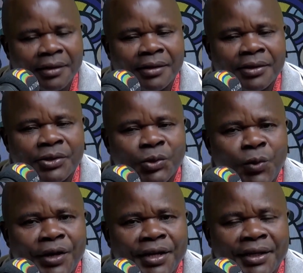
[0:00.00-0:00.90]
So
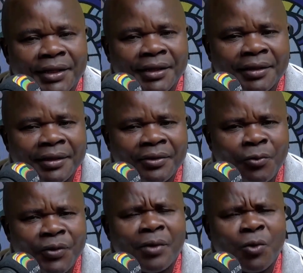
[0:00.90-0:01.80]

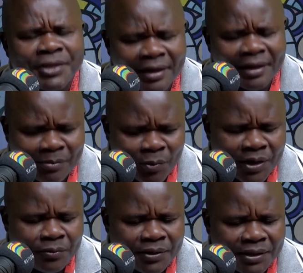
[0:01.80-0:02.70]
there was a gap
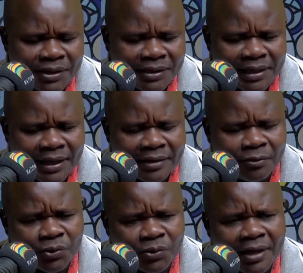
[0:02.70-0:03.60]
when we initially had Kuscco.